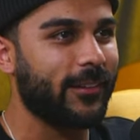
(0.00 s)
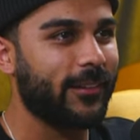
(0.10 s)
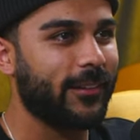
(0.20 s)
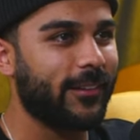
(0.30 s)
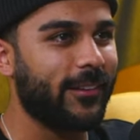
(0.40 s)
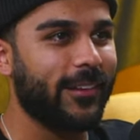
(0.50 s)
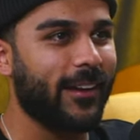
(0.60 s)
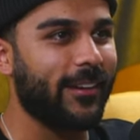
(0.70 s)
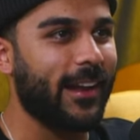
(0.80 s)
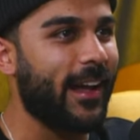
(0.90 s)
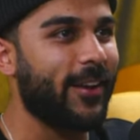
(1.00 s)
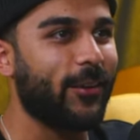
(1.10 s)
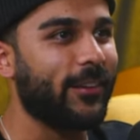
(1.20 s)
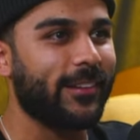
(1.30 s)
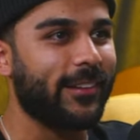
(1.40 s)
Oh yeah, they're down.
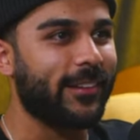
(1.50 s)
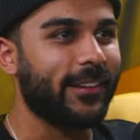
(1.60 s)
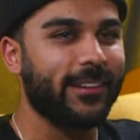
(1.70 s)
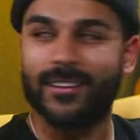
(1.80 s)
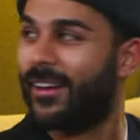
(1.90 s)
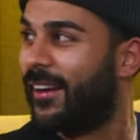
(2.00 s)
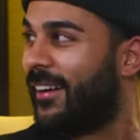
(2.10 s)
Especially to, JP. Know, he has yeah. got